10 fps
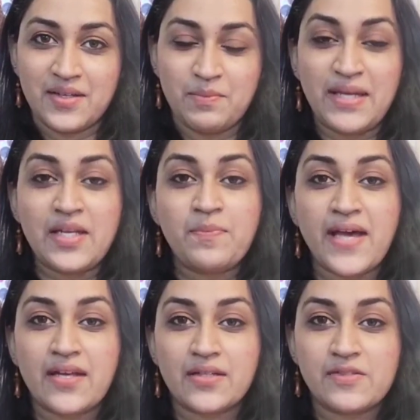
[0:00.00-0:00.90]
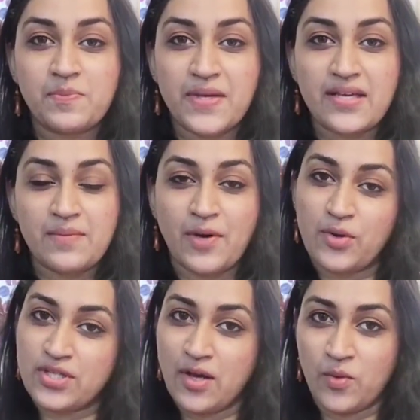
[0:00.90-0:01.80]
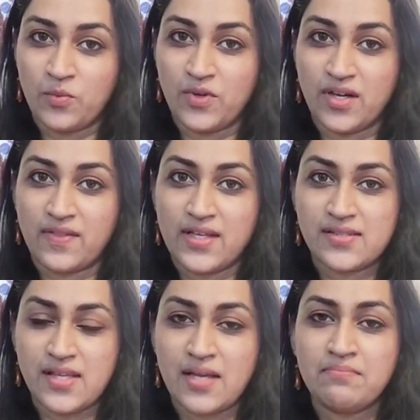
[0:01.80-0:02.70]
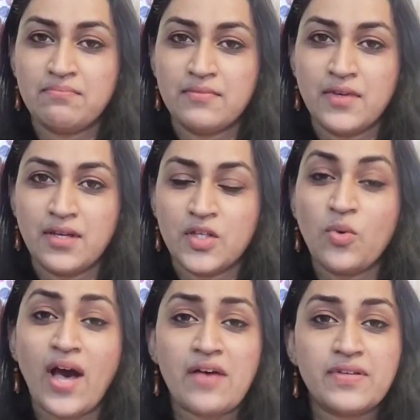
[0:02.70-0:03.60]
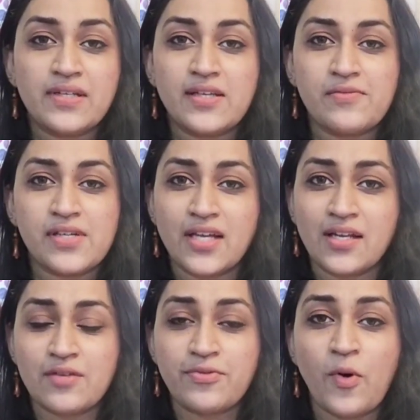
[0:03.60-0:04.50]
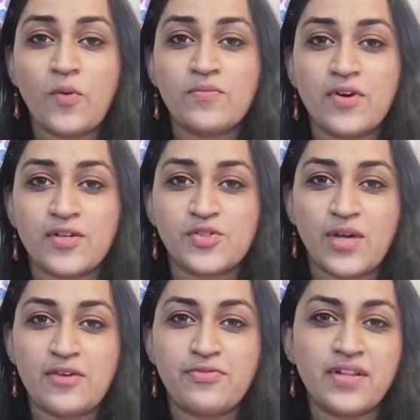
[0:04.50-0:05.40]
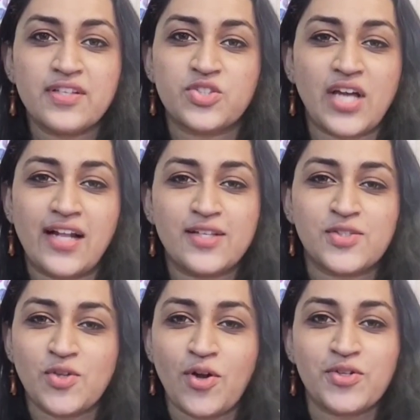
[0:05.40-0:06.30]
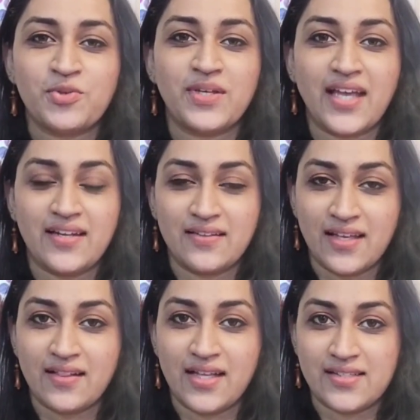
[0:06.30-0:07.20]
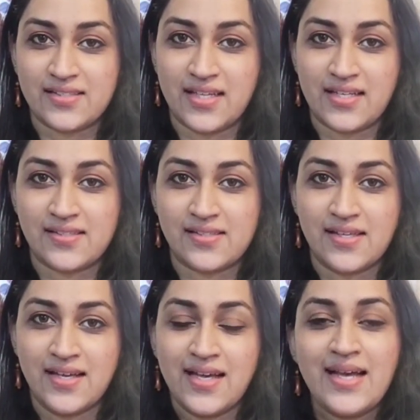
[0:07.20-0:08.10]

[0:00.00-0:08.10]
Many parents speak about homework. They say, you haven't given enough homework, so I feel the child is not doing anything these days.